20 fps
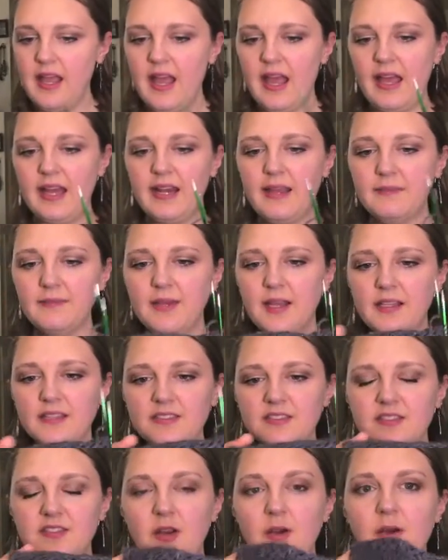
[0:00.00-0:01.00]
And I'm not
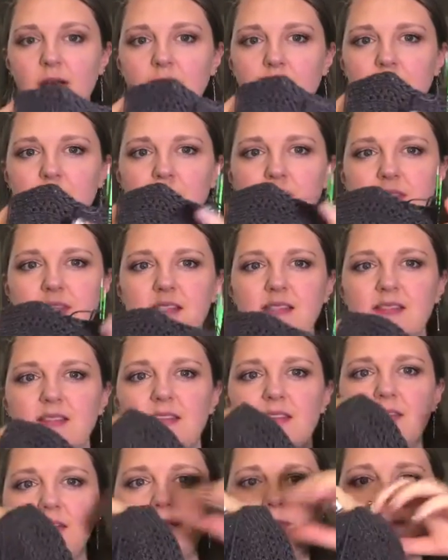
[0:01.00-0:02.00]
so happy with this
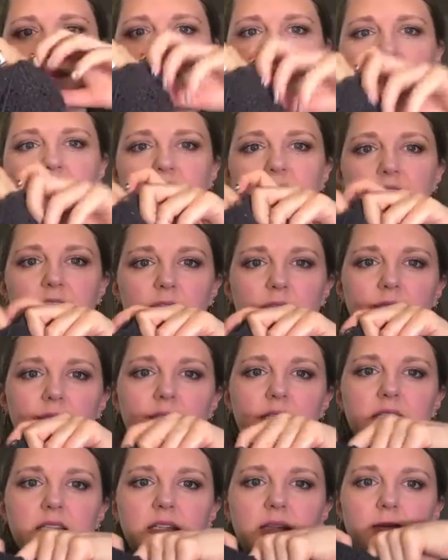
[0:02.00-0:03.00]
either because it's
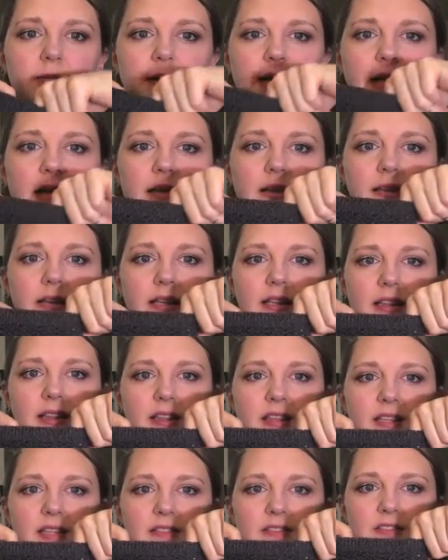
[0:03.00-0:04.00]
really big. Like,
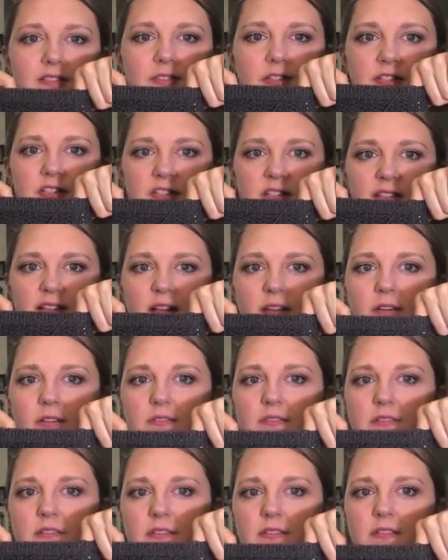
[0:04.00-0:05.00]
this stretches
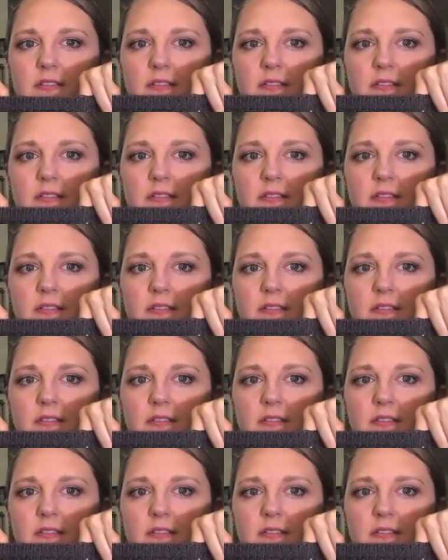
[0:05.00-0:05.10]
out